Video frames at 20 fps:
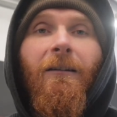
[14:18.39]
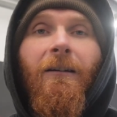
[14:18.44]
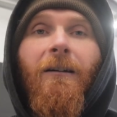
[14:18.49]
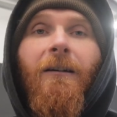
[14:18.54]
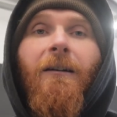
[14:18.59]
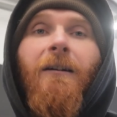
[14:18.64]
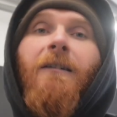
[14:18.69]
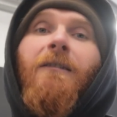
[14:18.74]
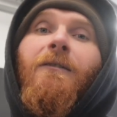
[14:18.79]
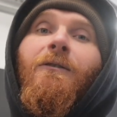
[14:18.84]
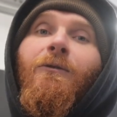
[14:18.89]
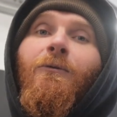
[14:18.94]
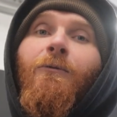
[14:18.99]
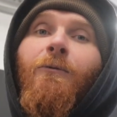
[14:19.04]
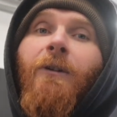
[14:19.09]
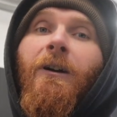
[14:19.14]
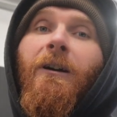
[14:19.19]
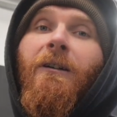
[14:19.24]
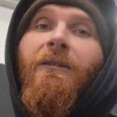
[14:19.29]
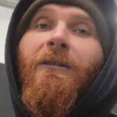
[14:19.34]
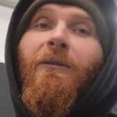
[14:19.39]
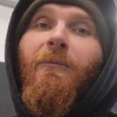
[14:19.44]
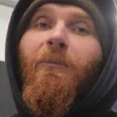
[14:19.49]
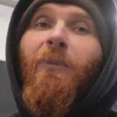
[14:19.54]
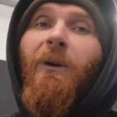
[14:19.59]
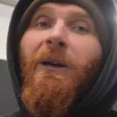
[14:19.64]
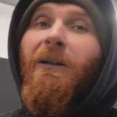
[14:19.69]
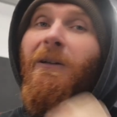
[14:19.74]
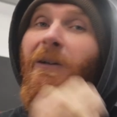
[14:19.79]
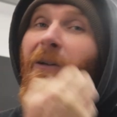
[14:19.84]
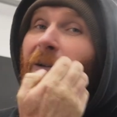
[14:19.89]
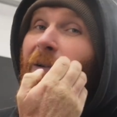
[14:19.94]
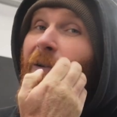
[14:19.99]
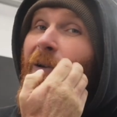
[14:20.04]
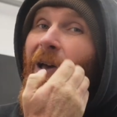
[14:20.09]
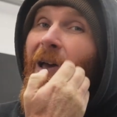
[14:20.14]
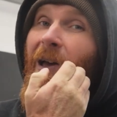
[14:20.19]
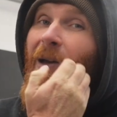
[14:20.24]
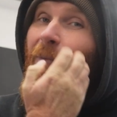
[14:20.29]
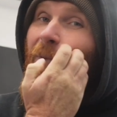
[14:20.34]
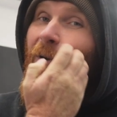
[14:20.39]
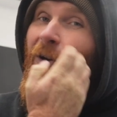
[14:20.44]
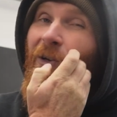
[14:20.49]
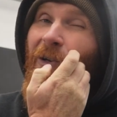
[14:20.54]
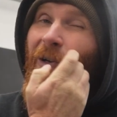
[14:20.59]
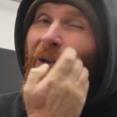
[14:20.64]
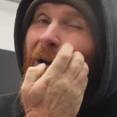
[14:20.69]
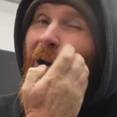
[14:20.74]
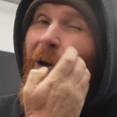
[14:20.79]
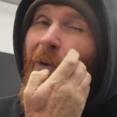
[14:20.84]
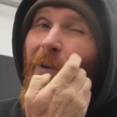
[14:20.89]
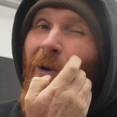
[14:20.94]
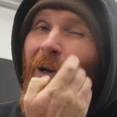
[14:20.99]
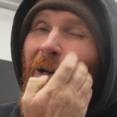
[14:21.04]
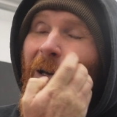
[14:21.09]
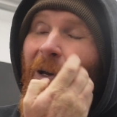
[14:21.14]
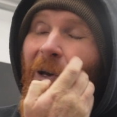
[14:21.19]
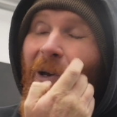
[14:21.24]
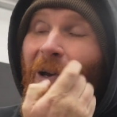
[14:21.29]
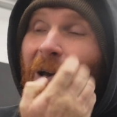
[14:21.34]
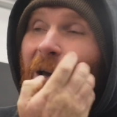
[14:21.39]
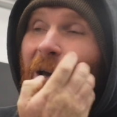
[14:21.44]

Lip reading: that I do custom paint and airbrushing artwork,